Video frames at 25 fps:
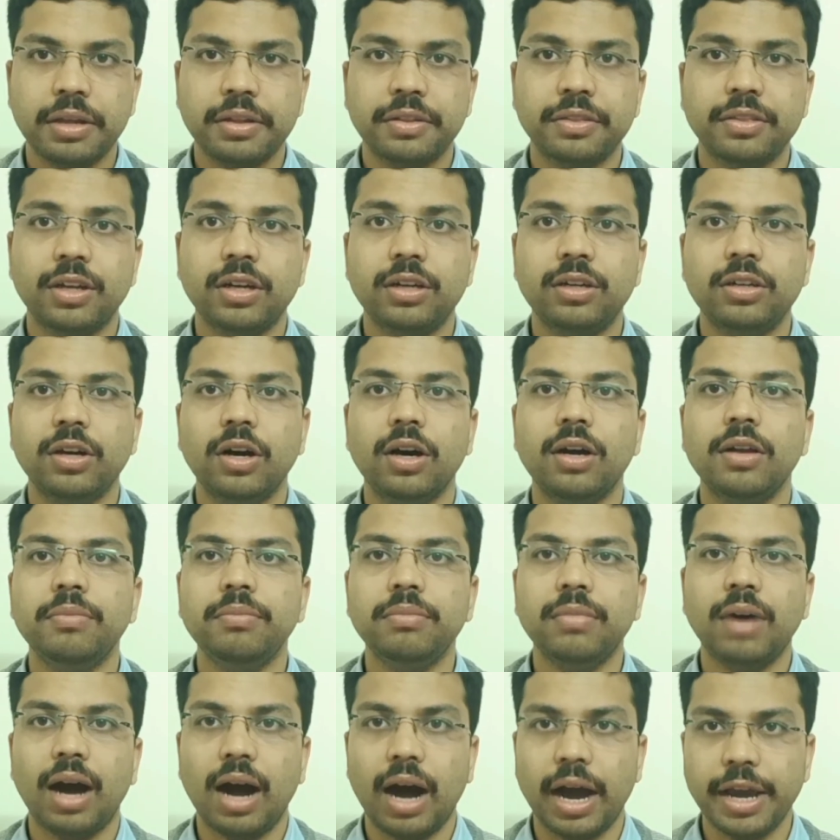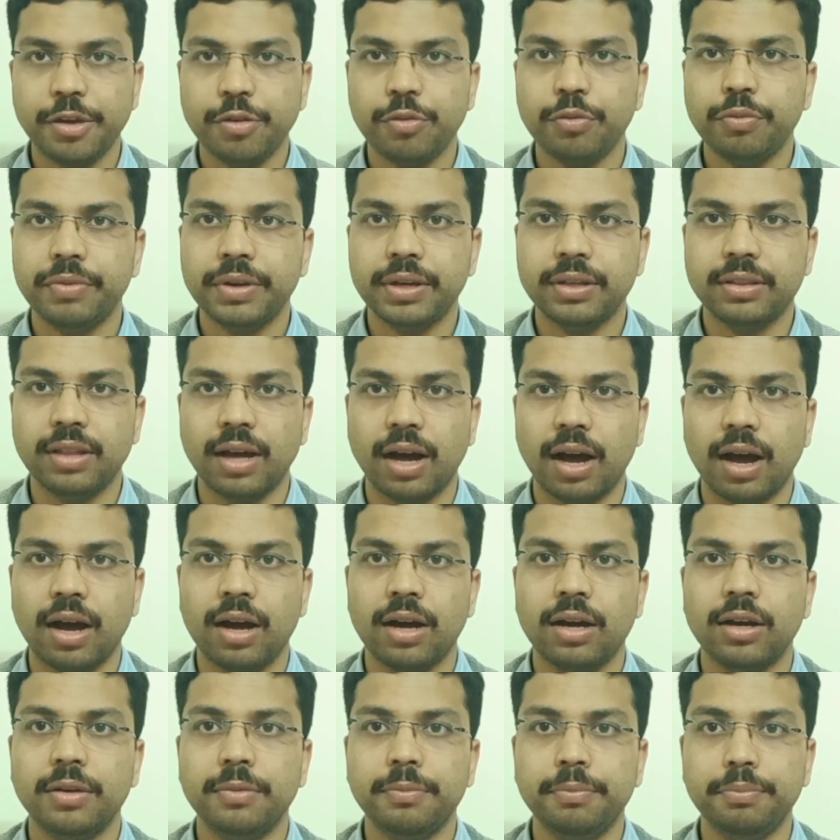The term
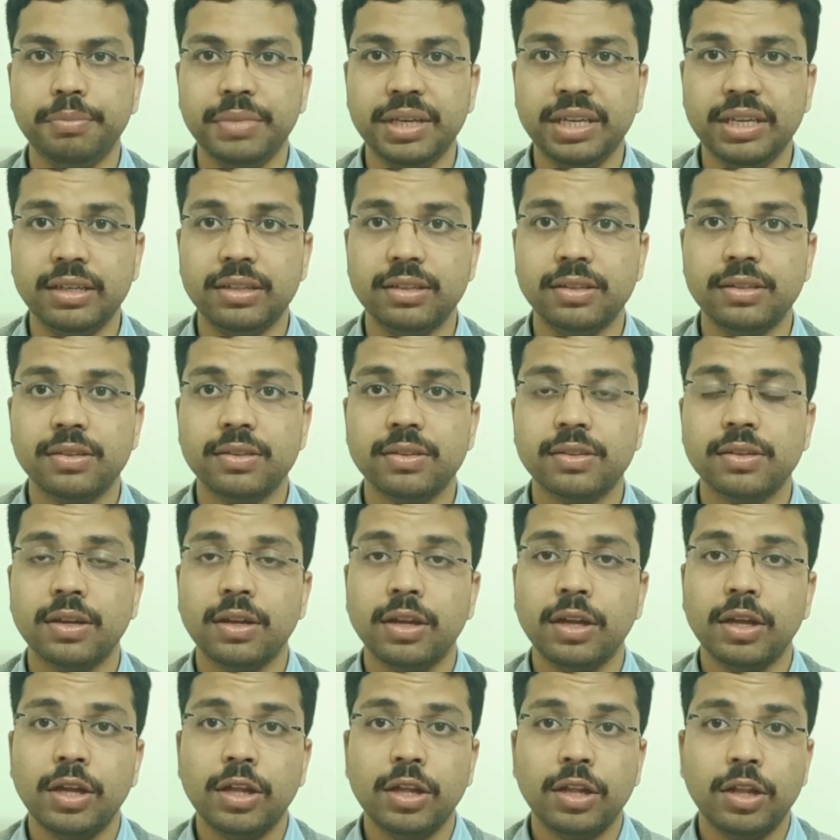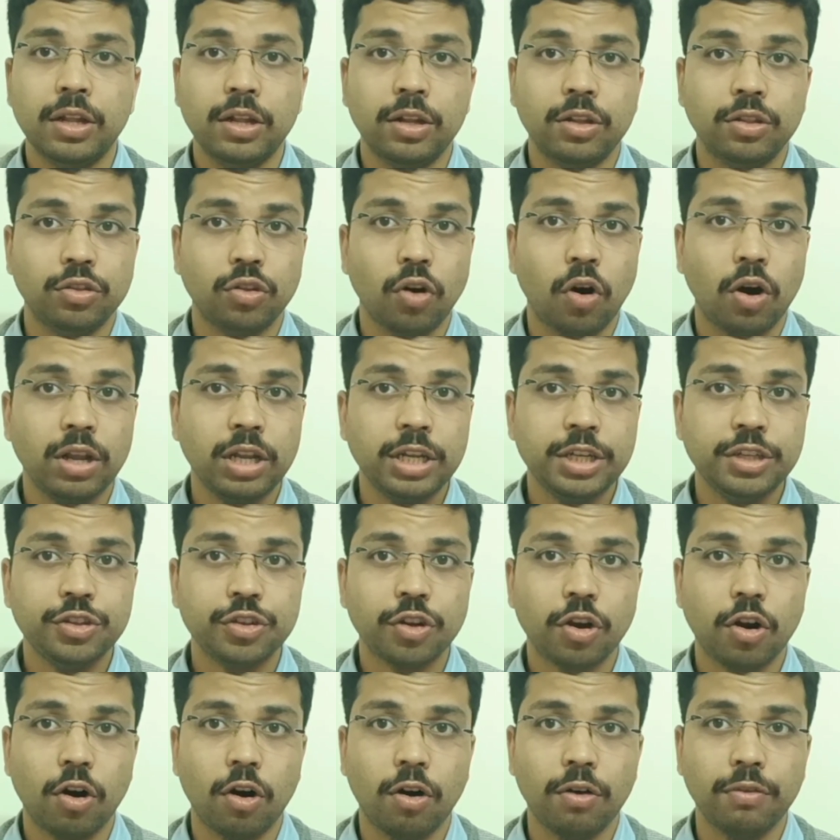Ayurveda means knowledge
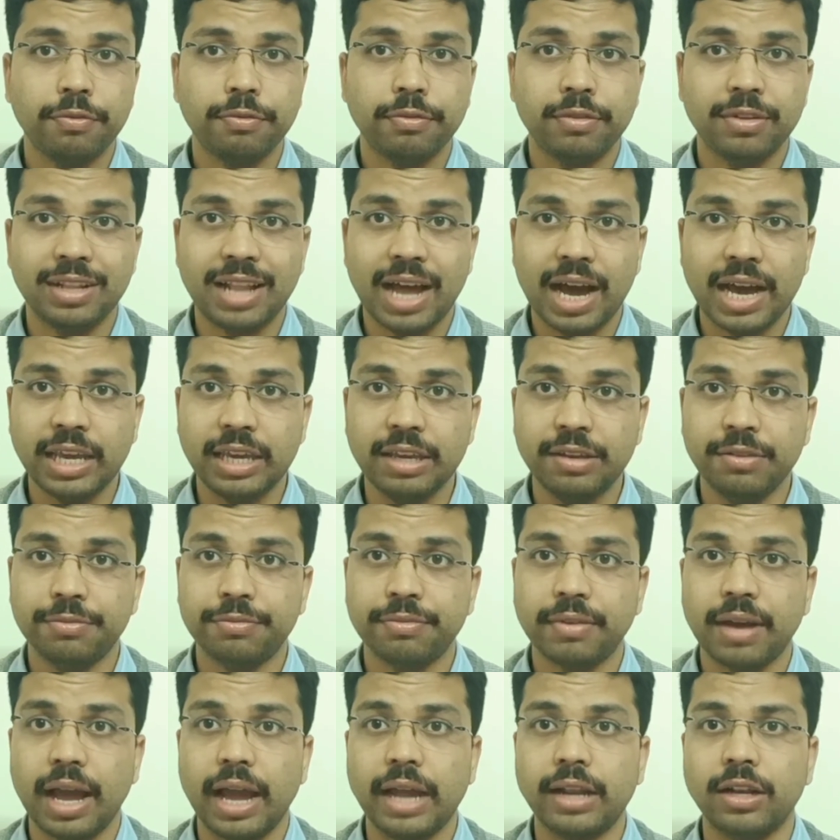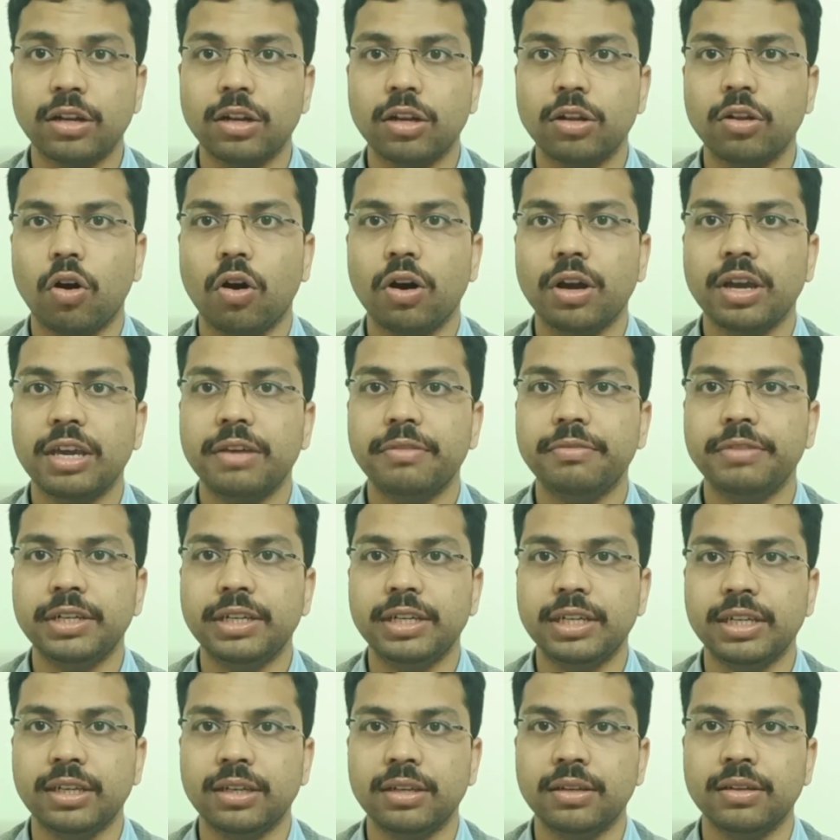of life and
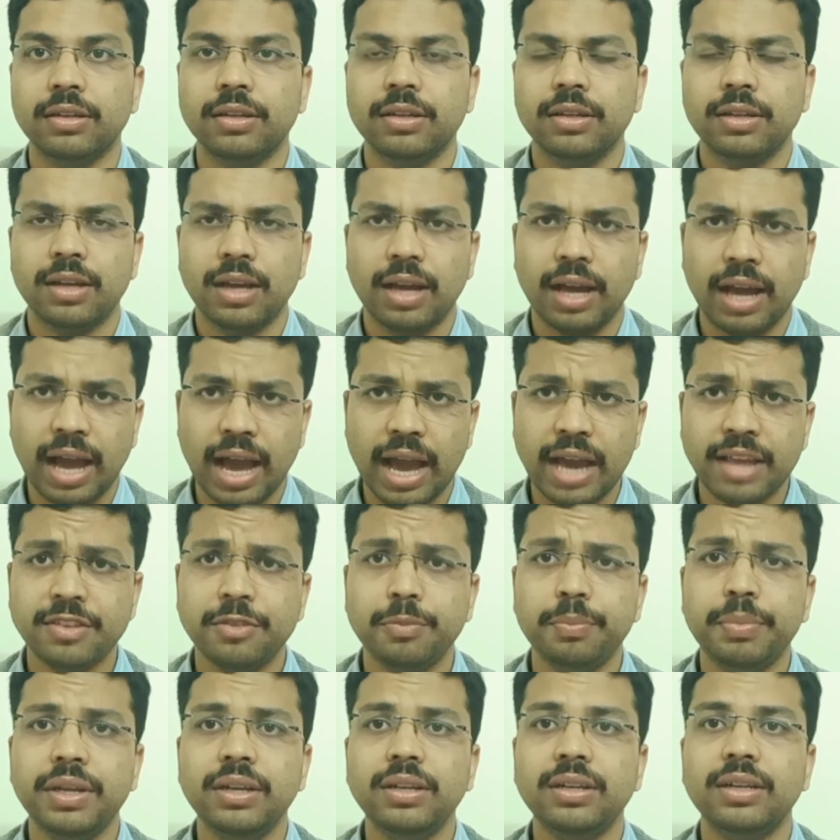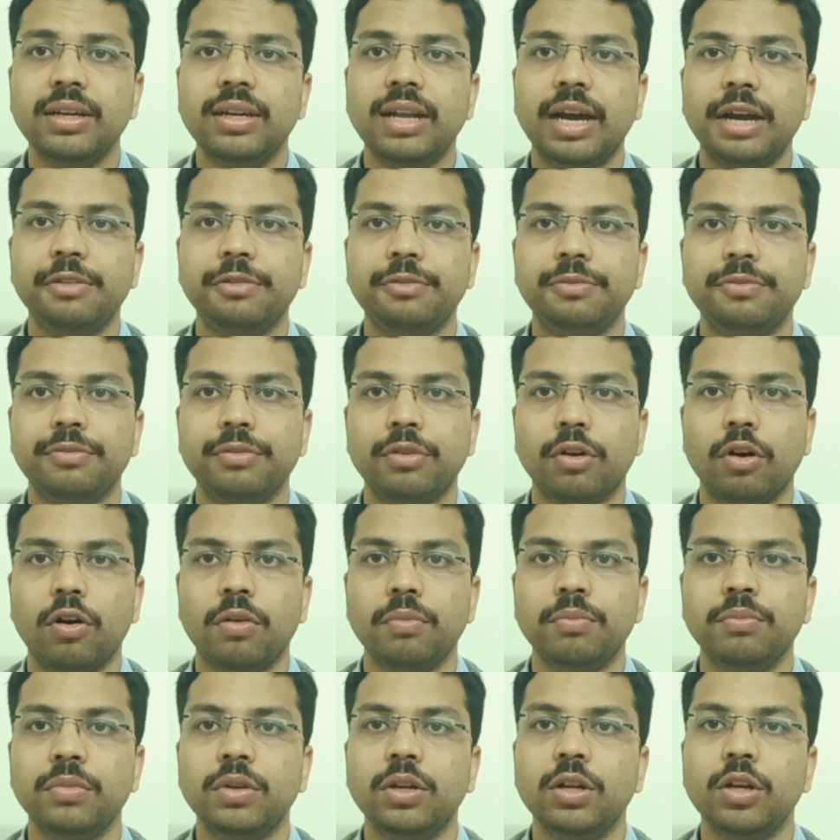longevity has been derived
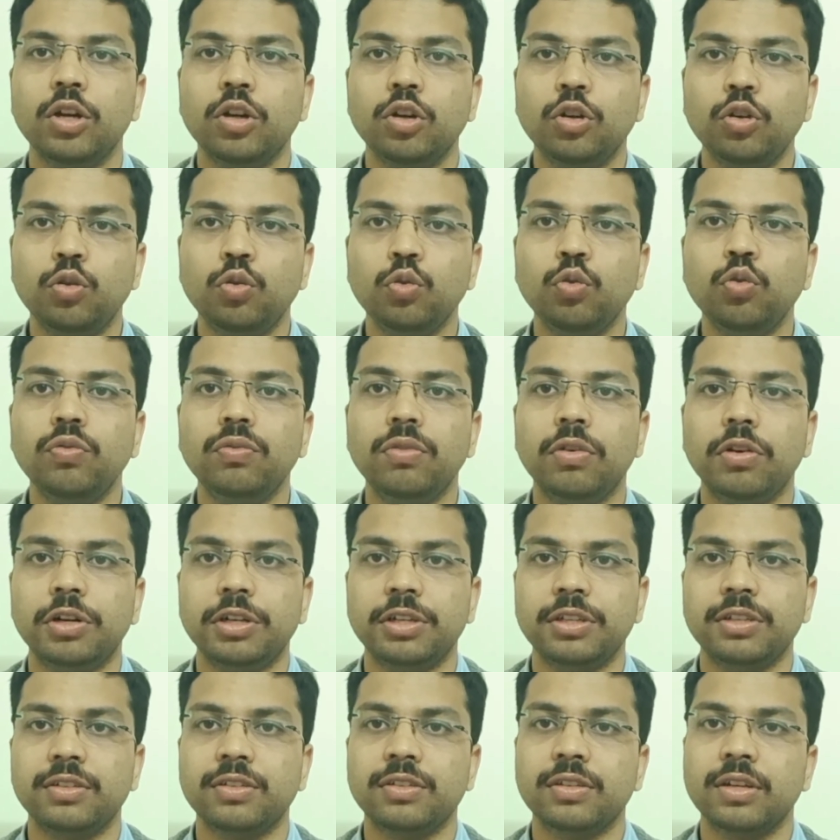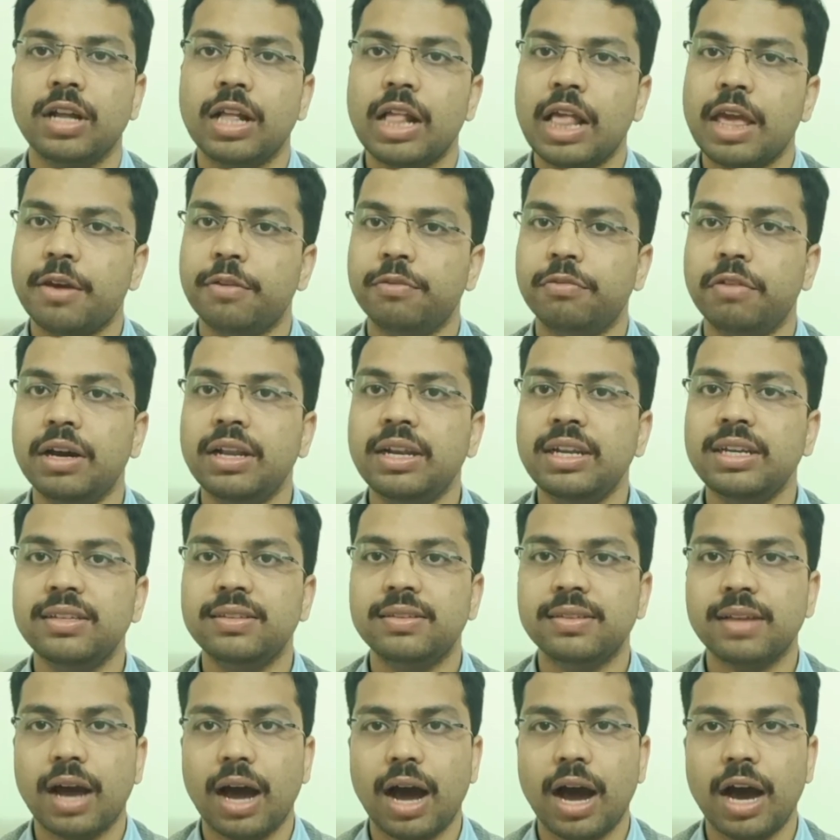from two words. One
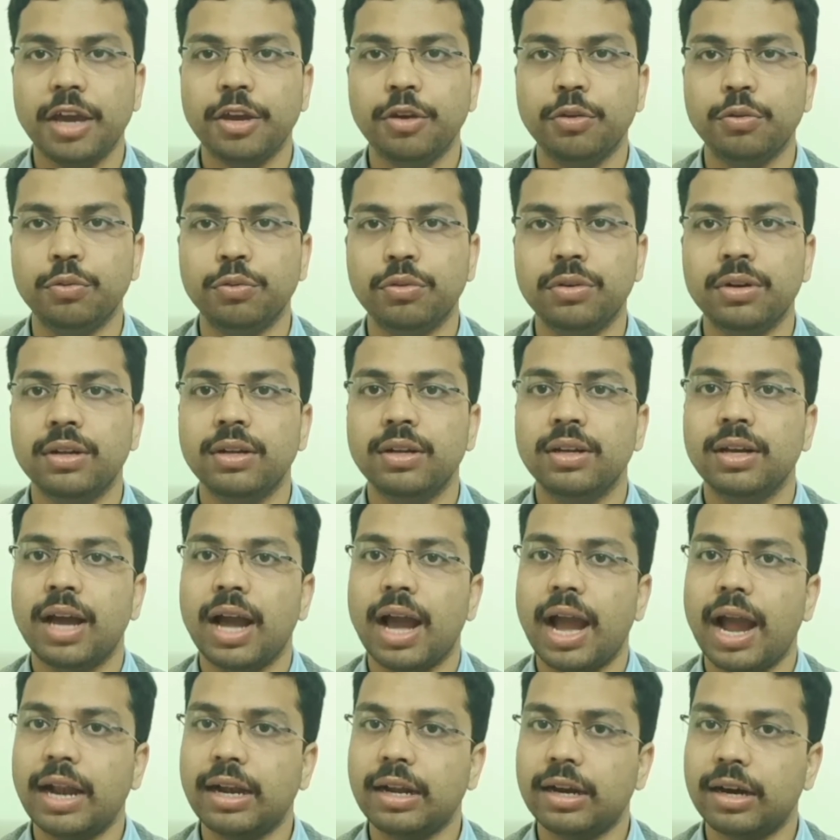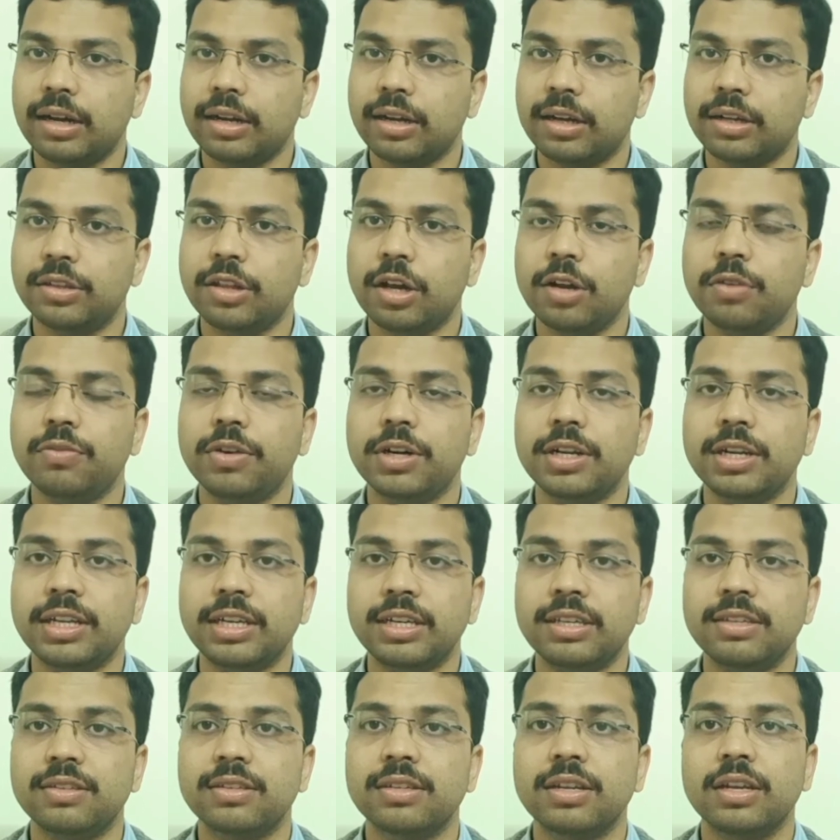is Ayur and another one
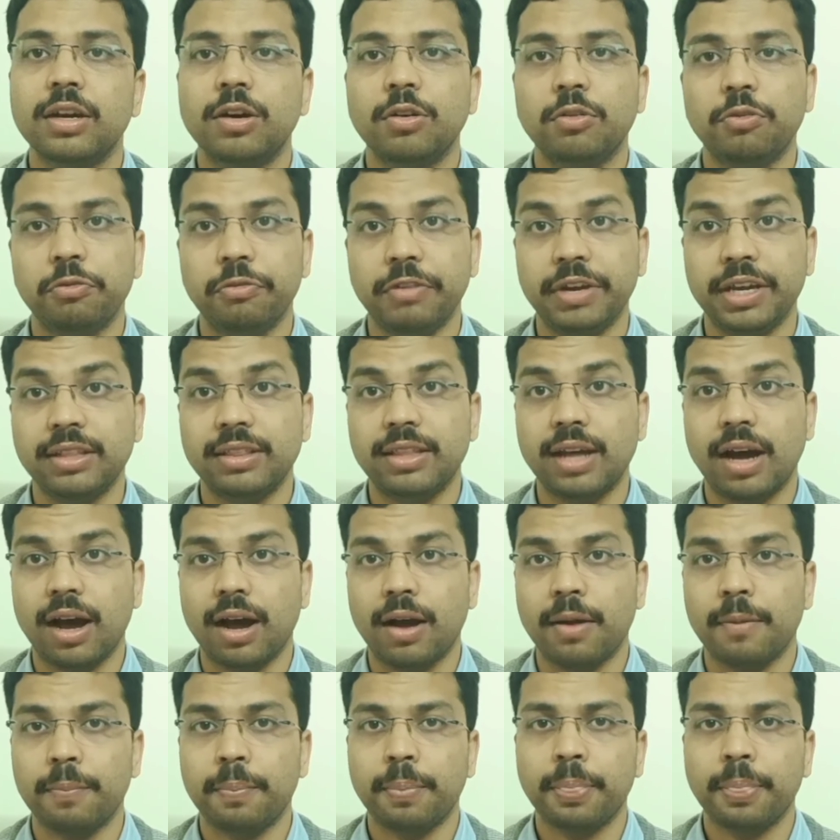is Veda.